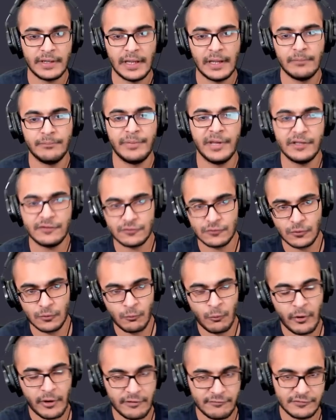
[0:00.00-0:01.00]
And based on
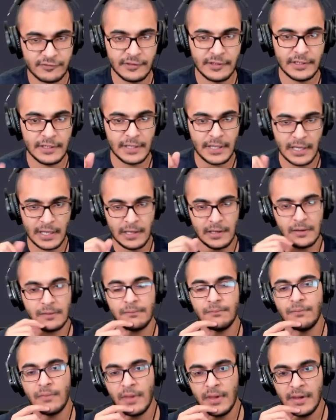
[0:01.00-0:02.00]
what I've seen here,
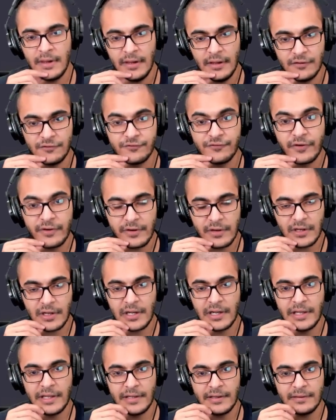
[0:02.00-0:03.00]
it's very
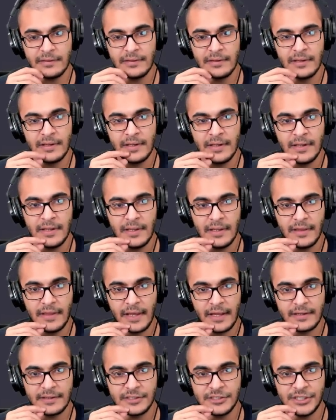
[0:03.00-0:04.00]
clear
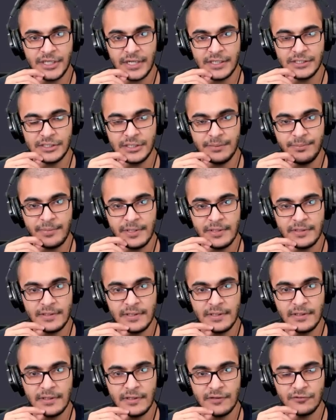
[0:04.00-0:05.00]
that
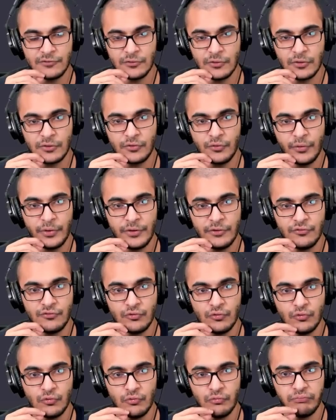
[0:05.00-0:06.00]
ChatGPT is not going
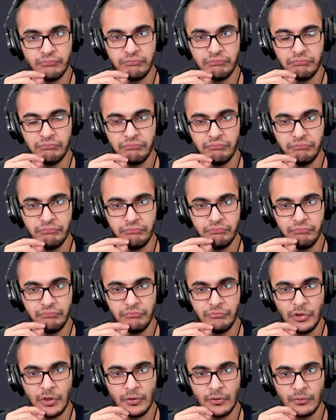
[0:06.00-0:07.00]
to,
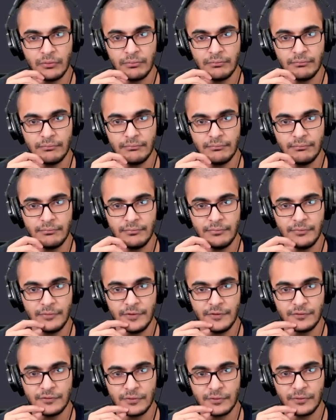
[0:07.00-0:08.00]

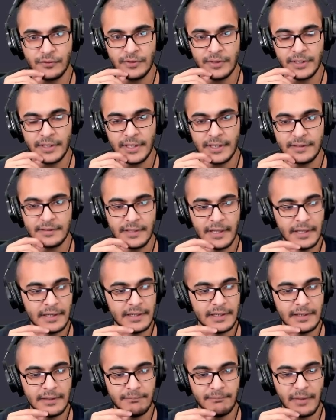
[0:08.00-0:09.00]
is not going to get
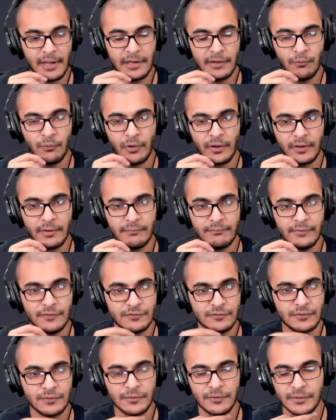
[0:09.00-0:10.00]
anyone, is
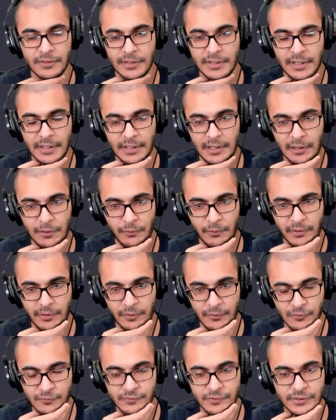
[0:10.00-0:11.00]
not going to kick anyone
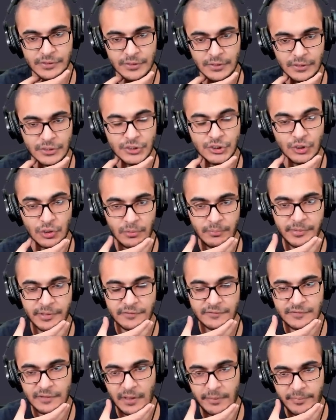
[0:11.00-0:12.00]
out of a job in
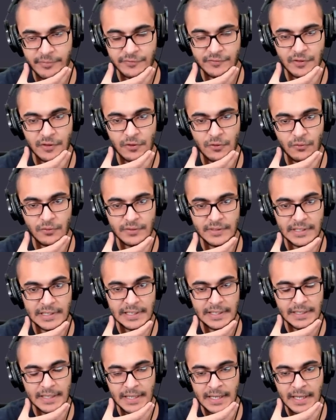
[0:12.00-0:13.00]

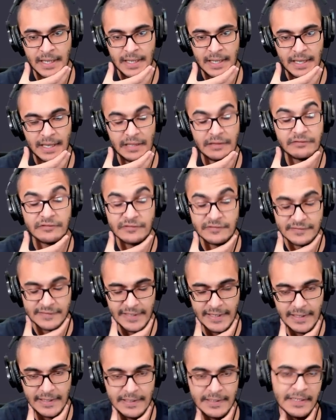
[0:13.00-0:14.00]
cybersecurity.
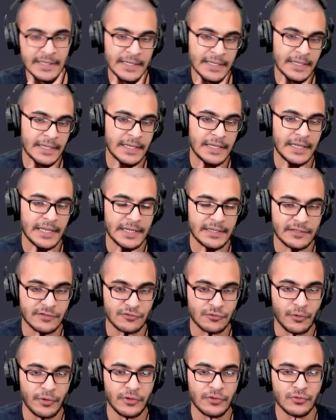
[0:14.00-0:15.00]
Instead, it is
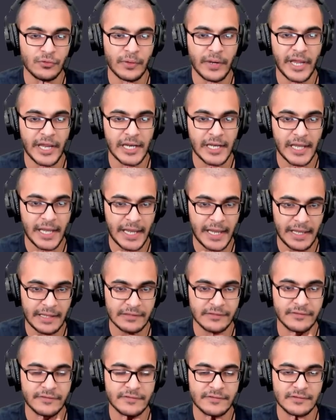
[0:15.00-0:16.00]
going to
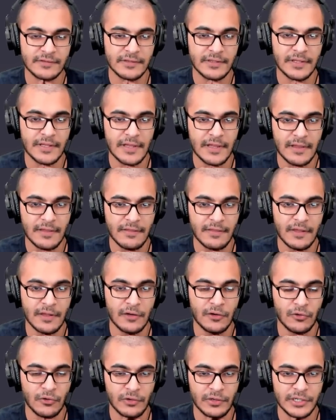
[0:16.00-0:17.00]
enhance their
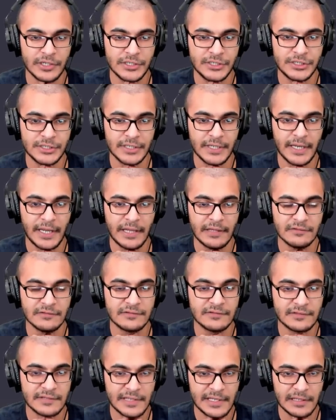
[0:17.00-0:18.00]
knowledge and
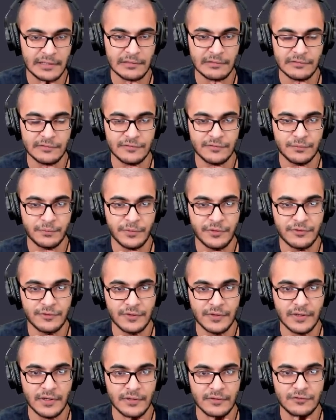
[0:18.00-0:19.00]
skills with
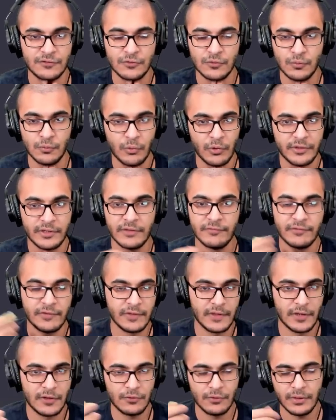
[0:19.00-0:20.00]
regards to whatever
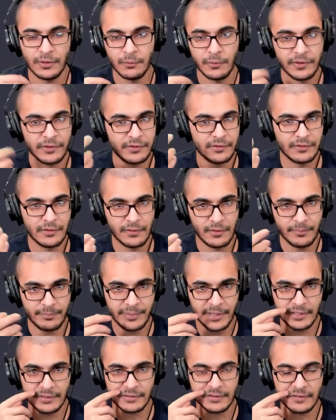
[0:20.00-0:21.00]
they're doing, whether they're a
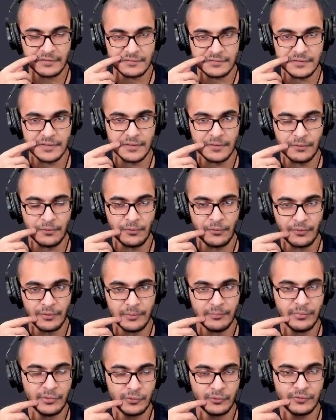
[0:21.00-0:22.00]
pen tester or a
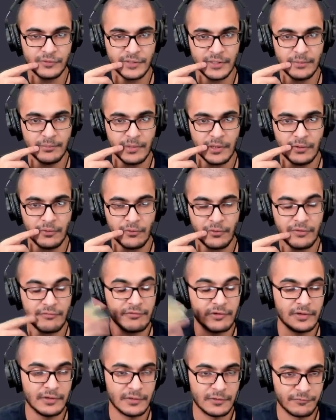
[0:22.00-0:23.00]
blue teamer or
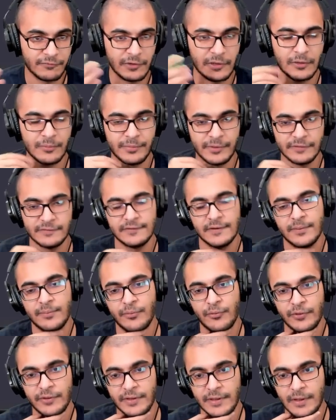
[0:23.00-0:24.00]
even a developer, as I
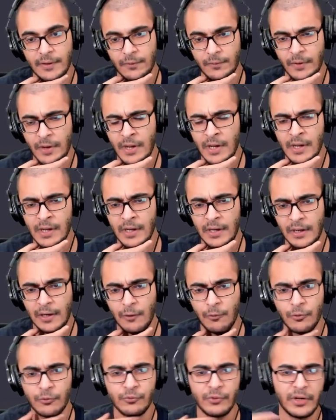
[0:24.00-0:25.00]
pointed out. Now,
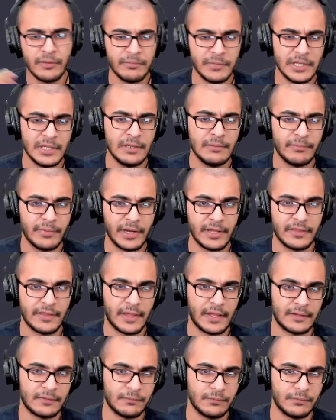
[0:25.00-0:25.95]
what do I mean by that?